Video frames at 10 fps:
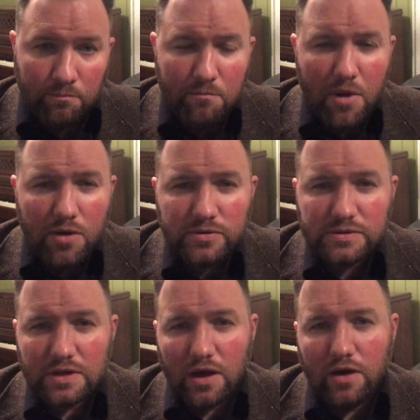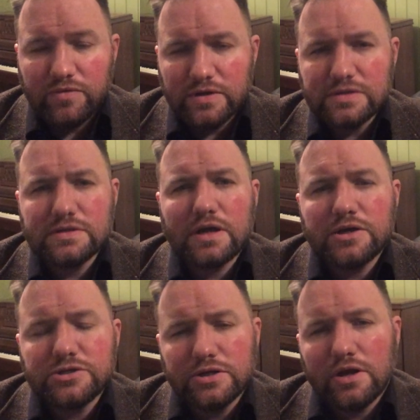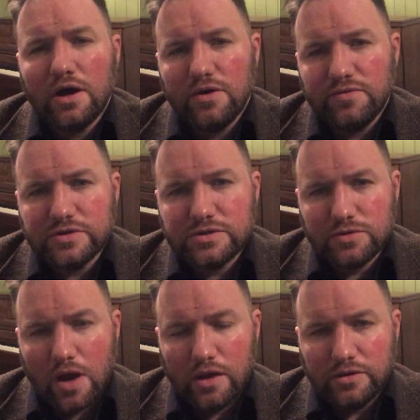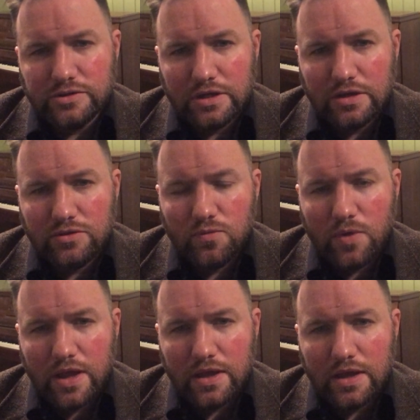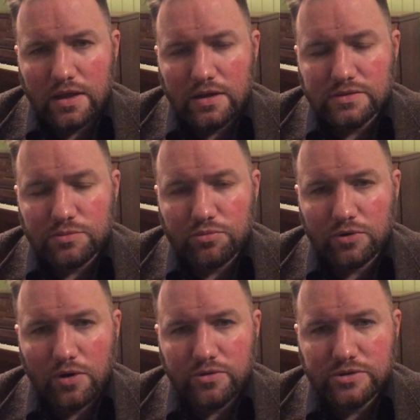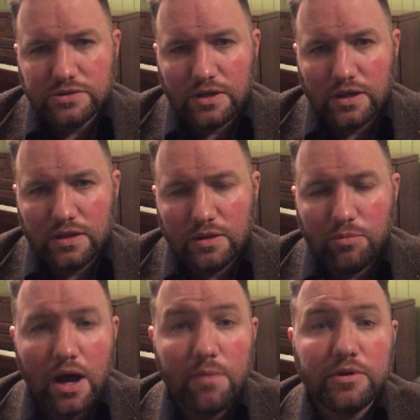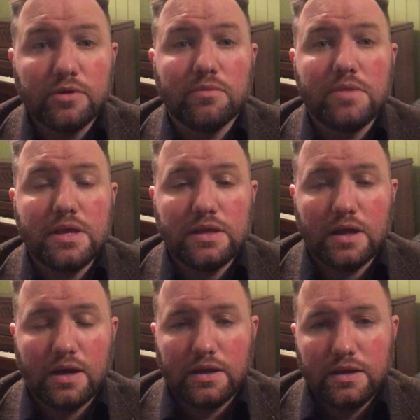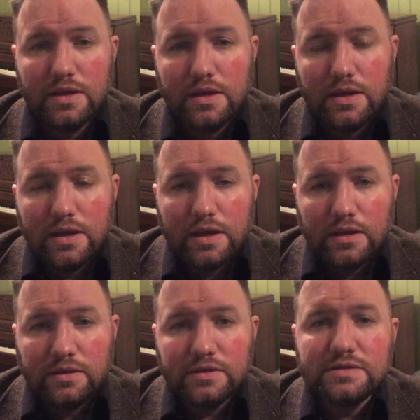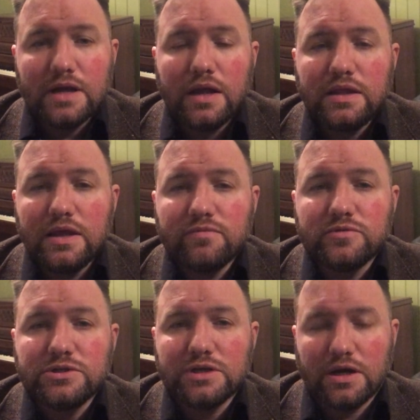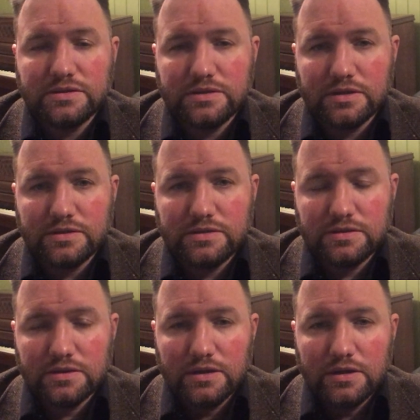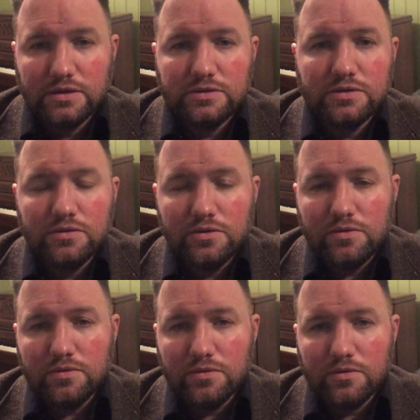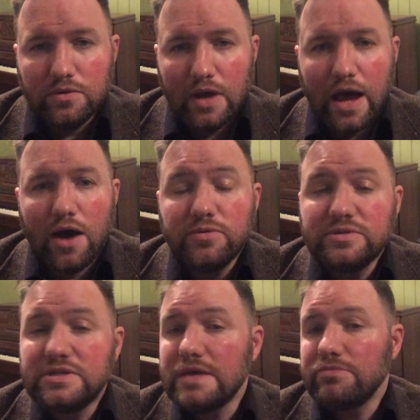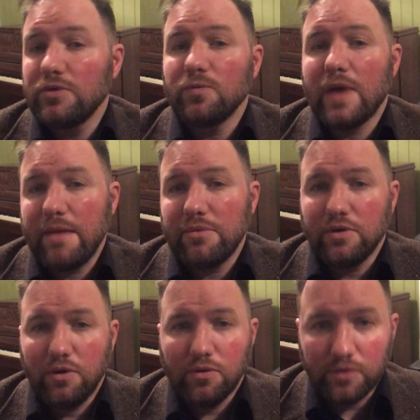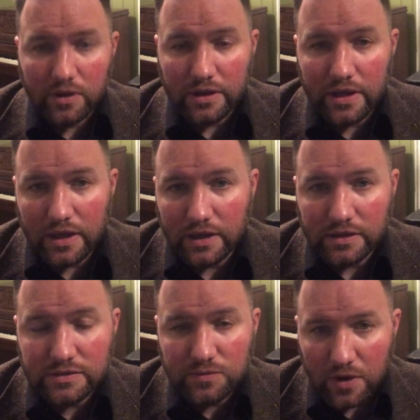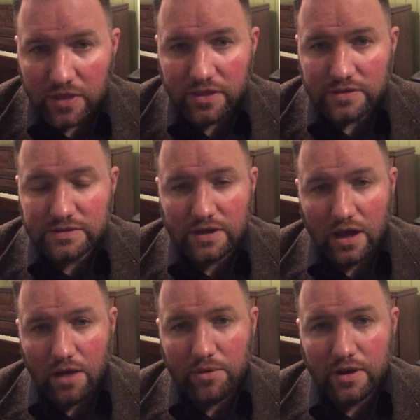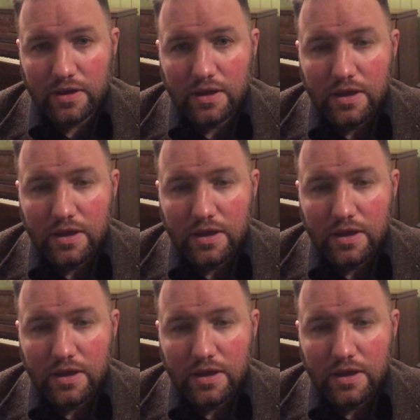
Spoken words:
most of the discussion of astrology, the way it is approached in the popular media, does not give justice to how deep the rabbit hole really is with this topic.